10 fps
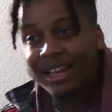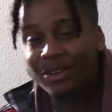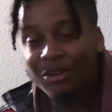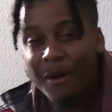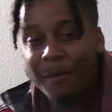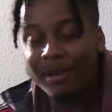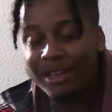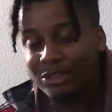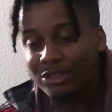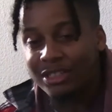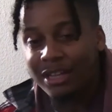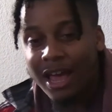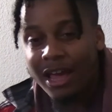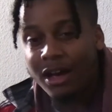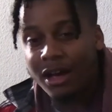You know what I mean? So she
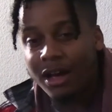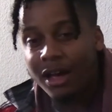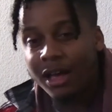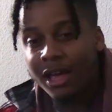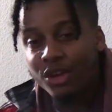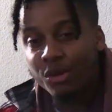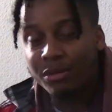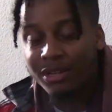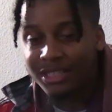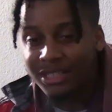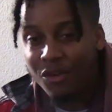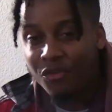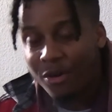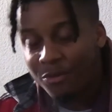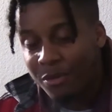like, uh, you put this shelf
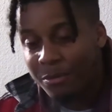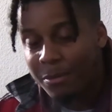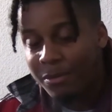up for me?